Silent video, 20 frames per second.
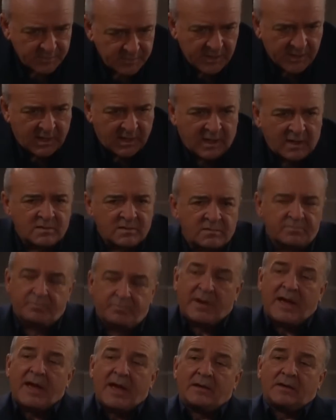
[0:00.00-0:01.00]
be a case of
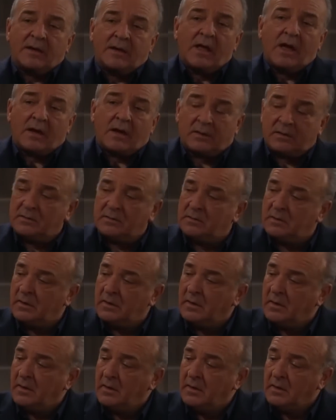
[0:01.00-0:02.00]
bad luck.
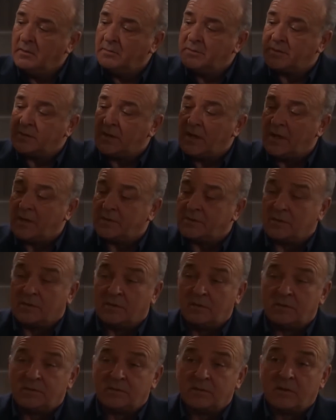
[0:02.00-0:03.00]
Besides,
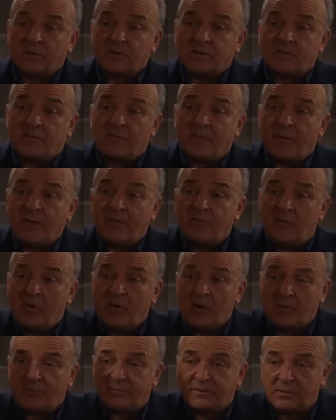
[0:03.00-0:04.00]
it's not as if we've been
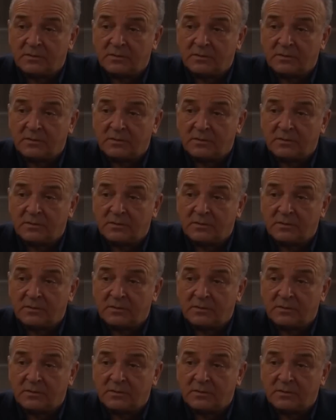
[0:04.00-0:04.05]
robbed.